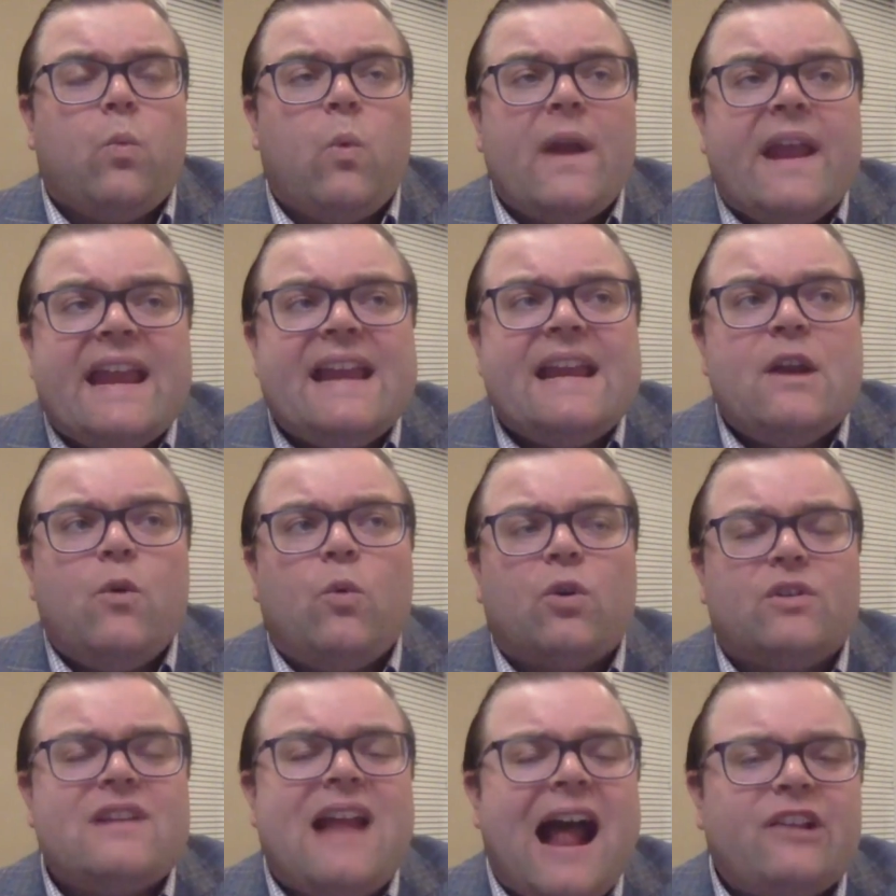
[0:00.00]
we
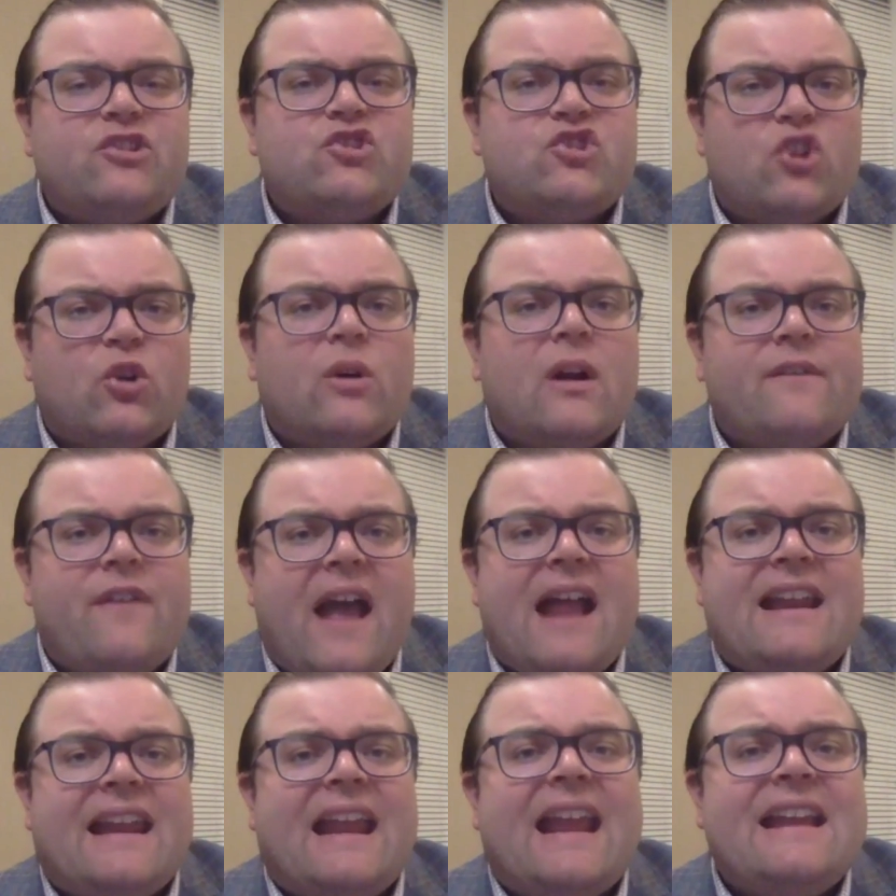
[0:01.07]
were not sure of
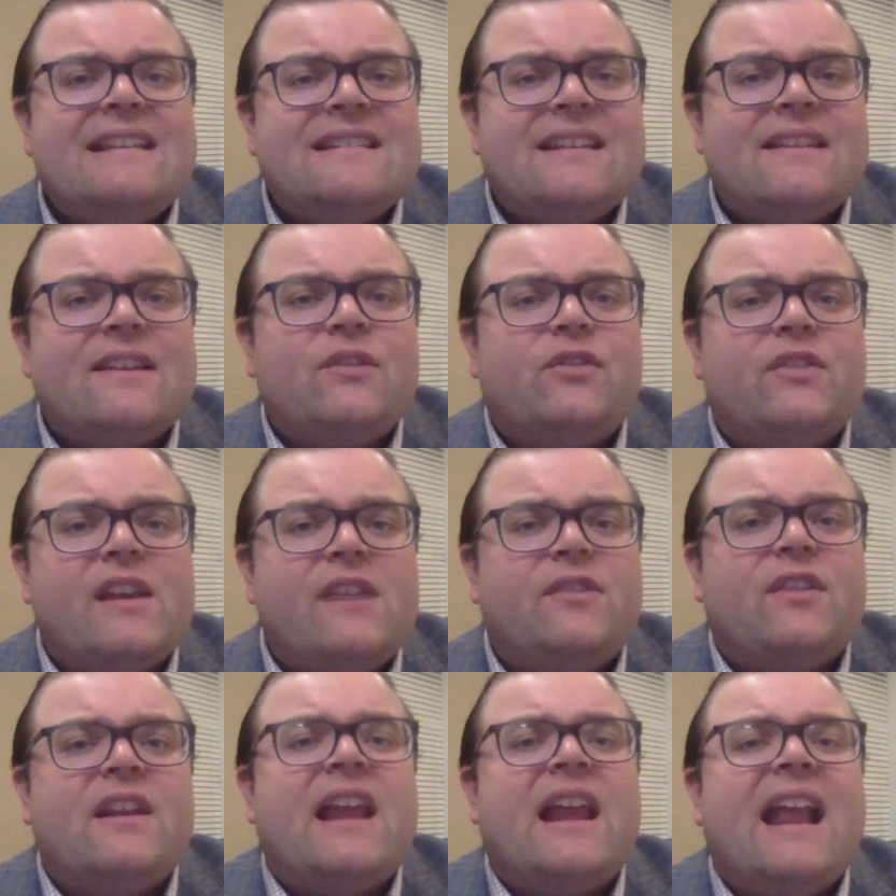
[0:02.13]
heading into this
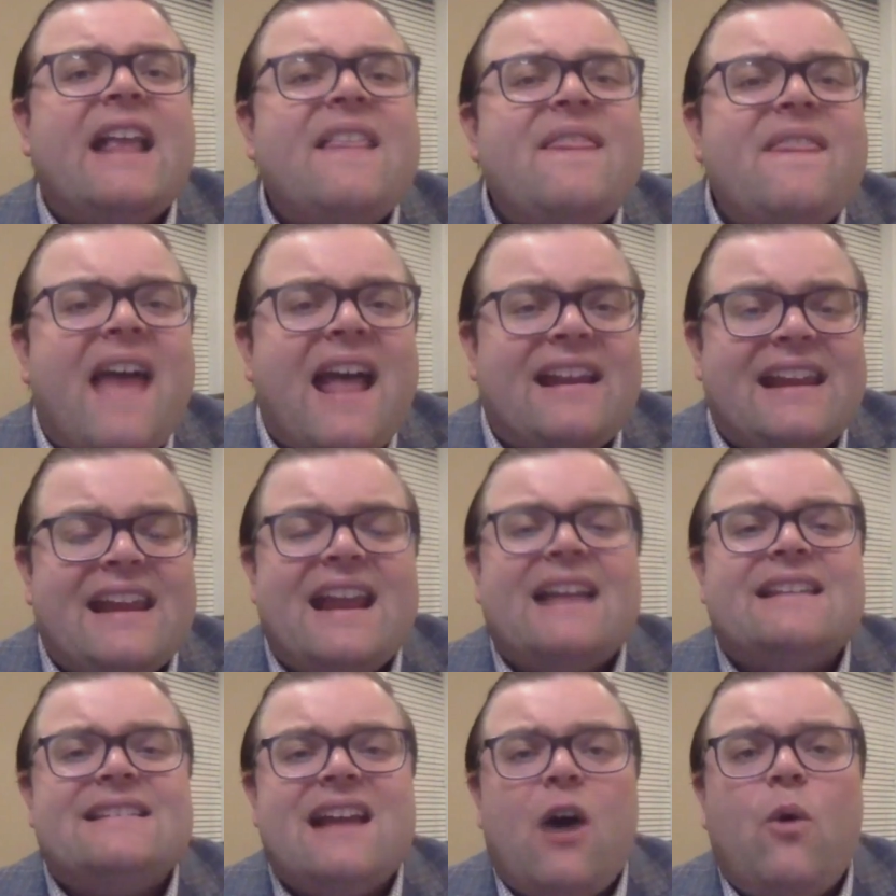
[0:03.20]
season in that he
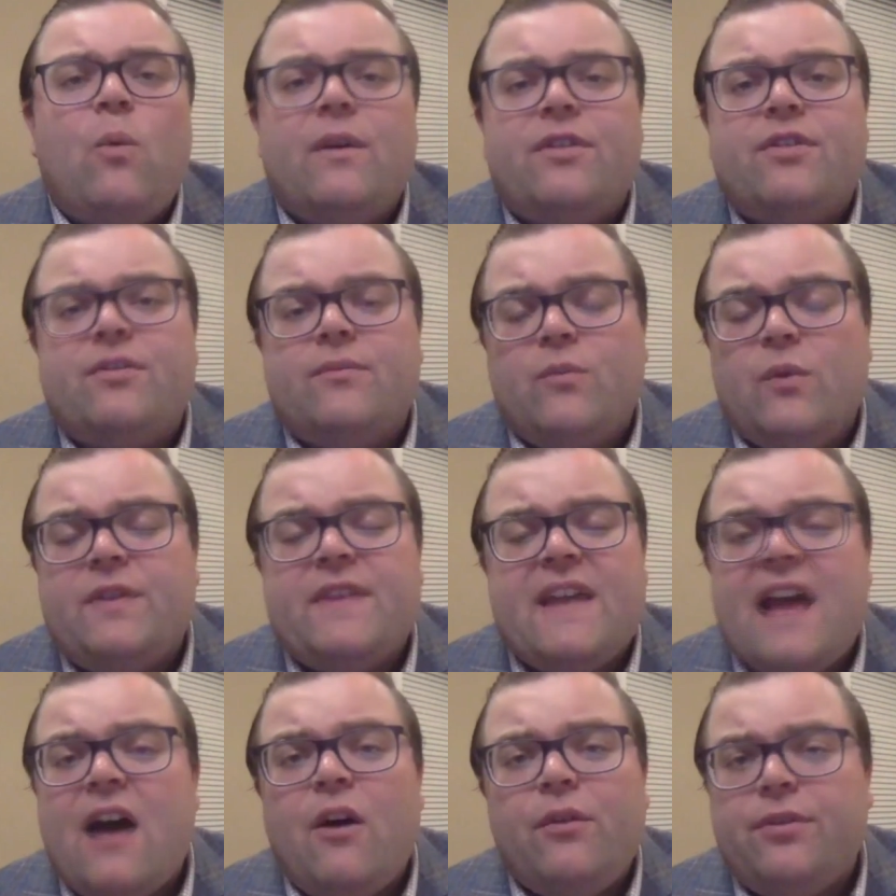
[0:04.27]
had dealt with with the
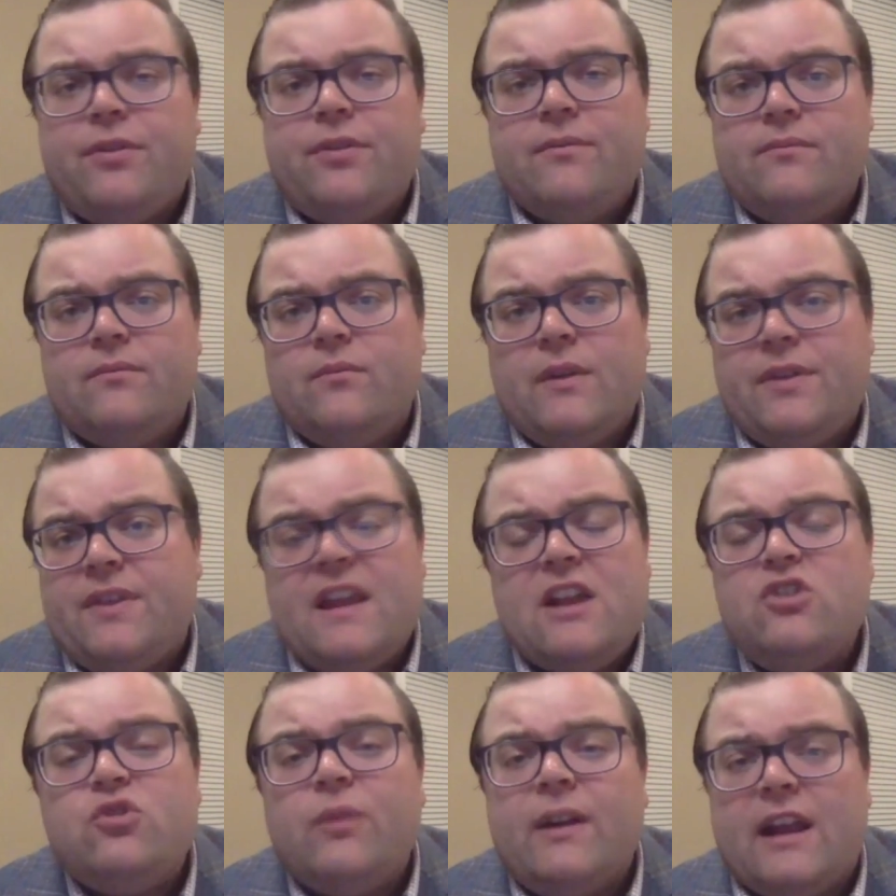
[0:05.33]
health with the
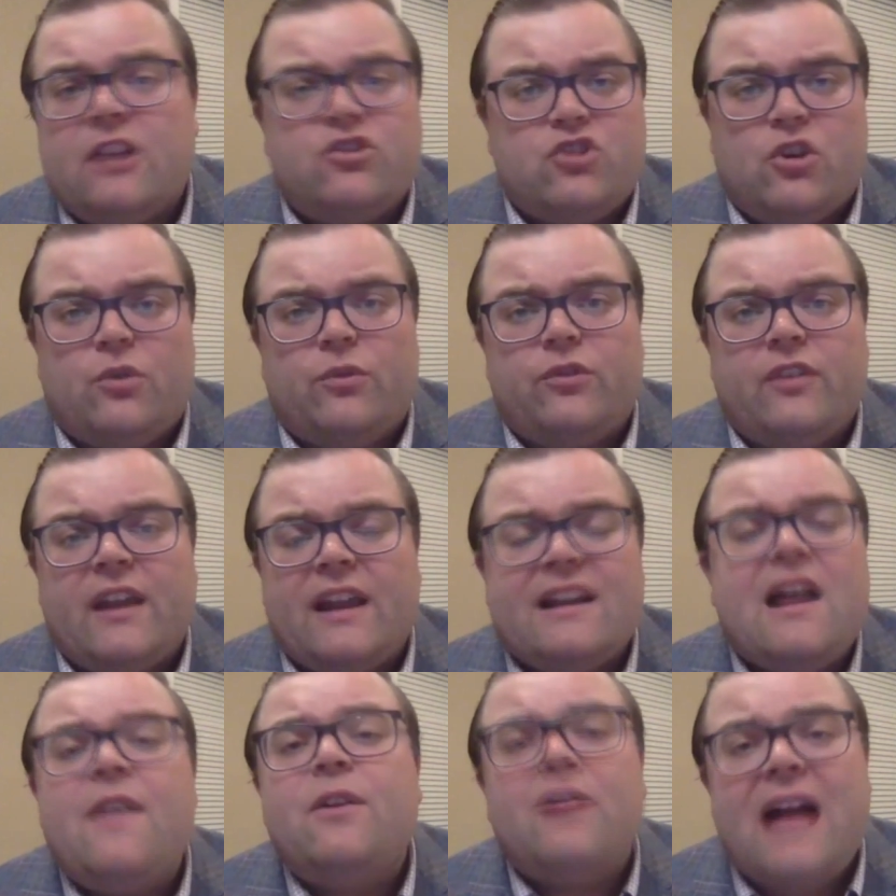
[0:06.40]
injury issues. Like
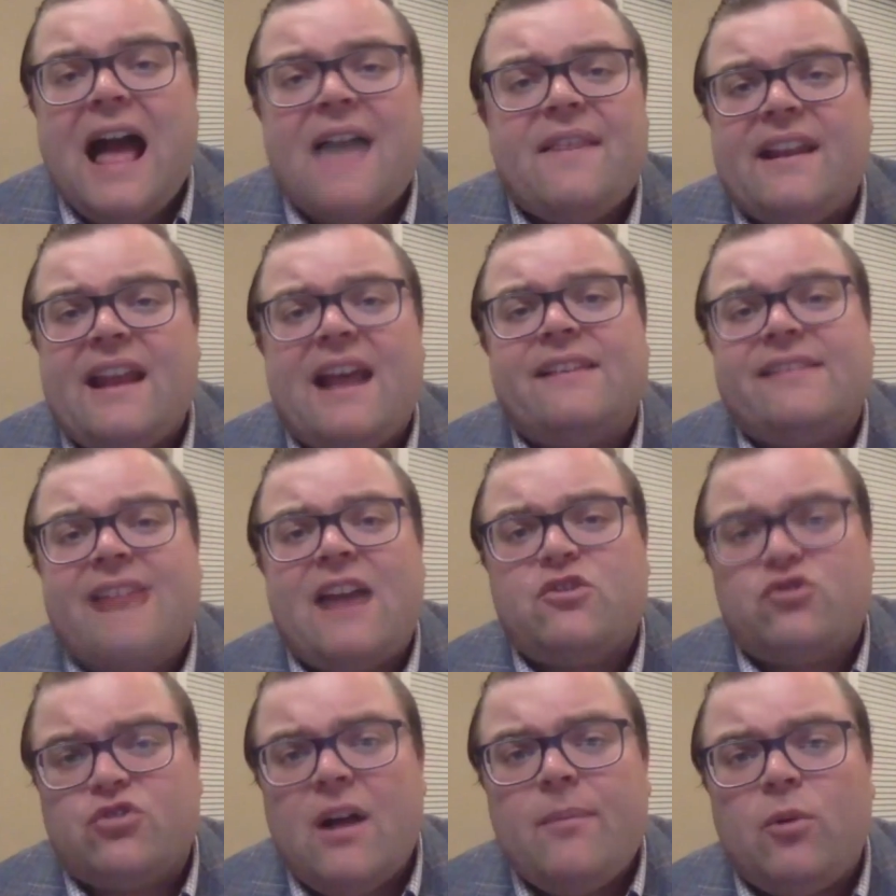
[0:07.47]
another guy that has had
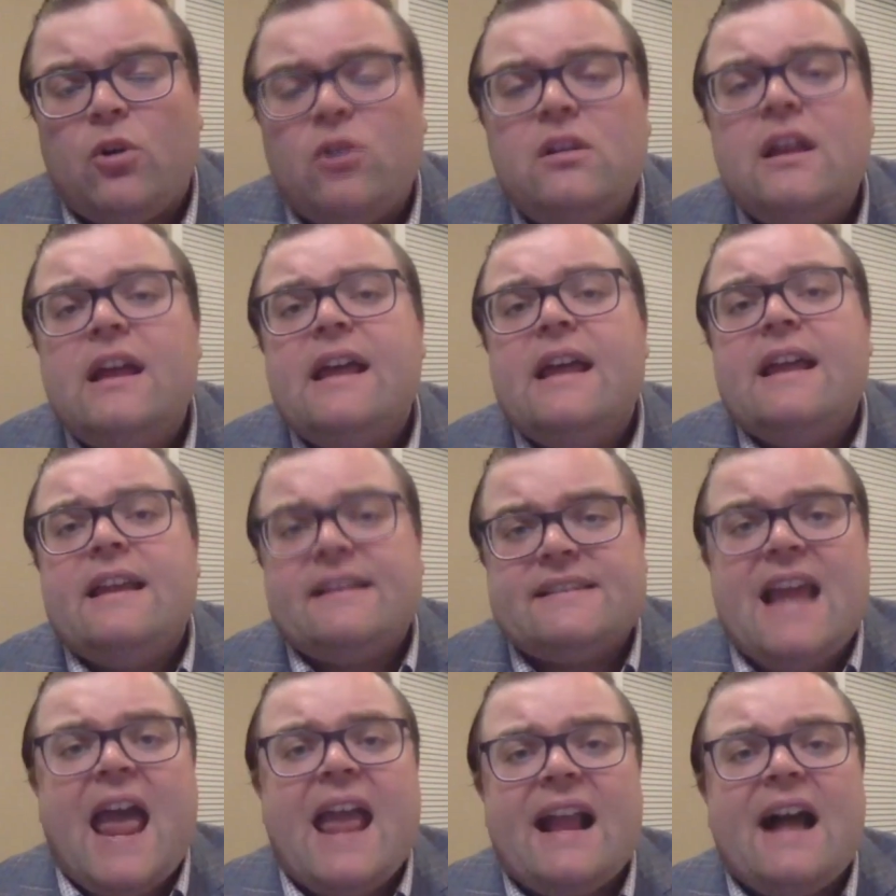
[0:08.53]
trouble
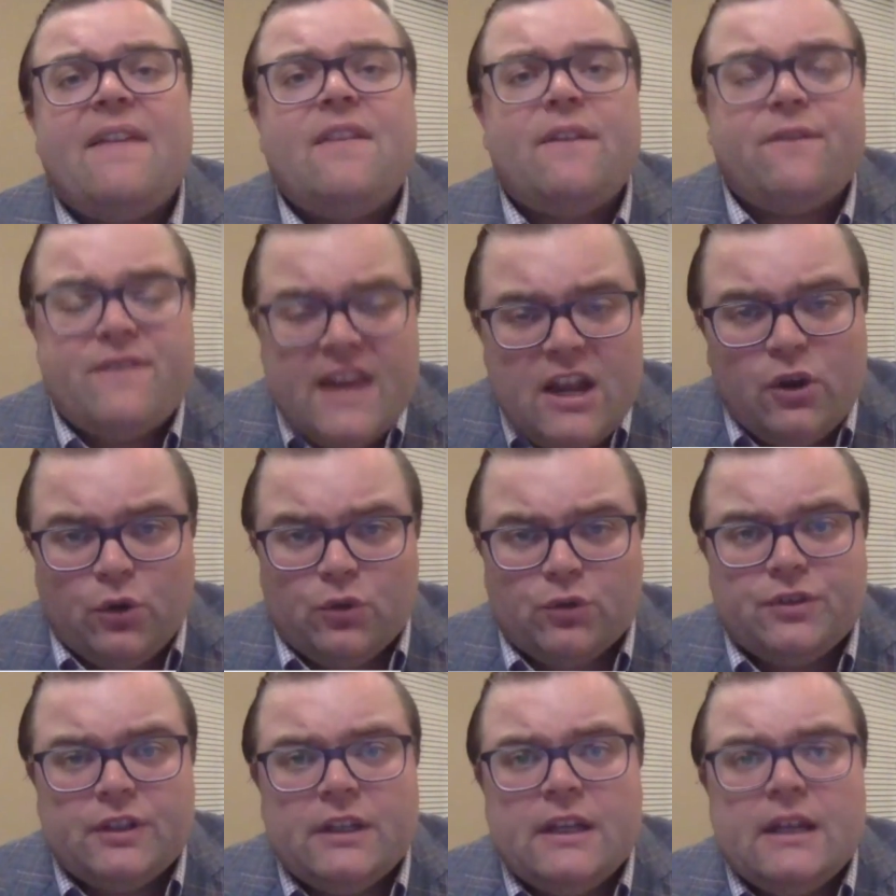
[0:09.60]
staying on the
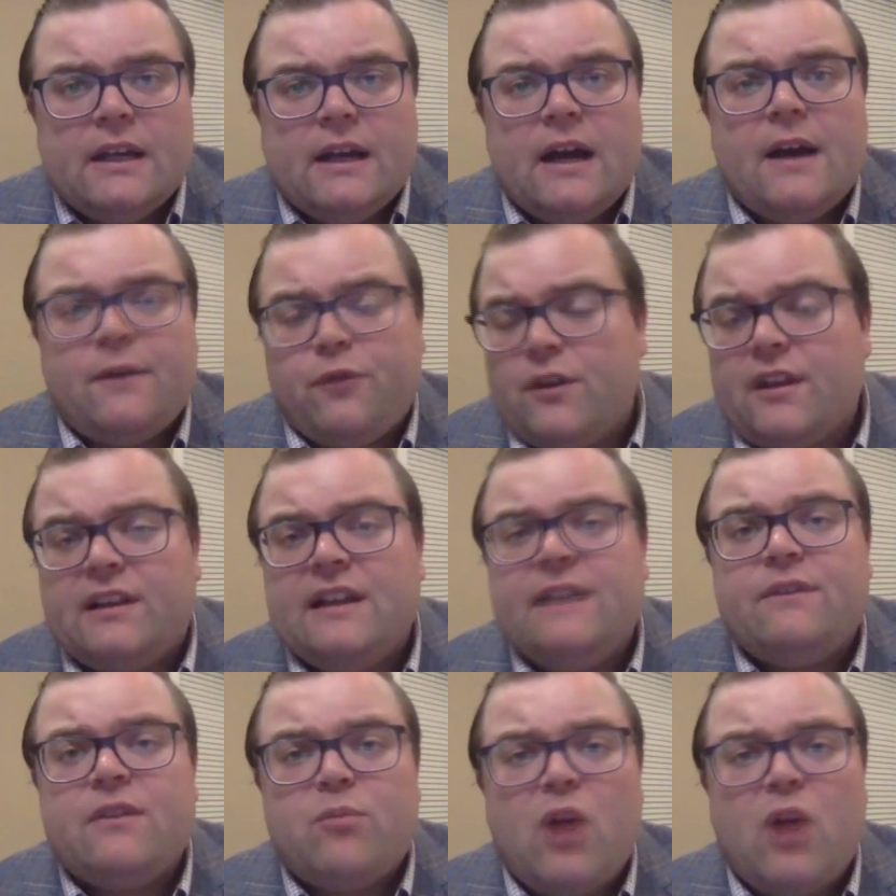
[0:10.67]
field uh, for the Cleveland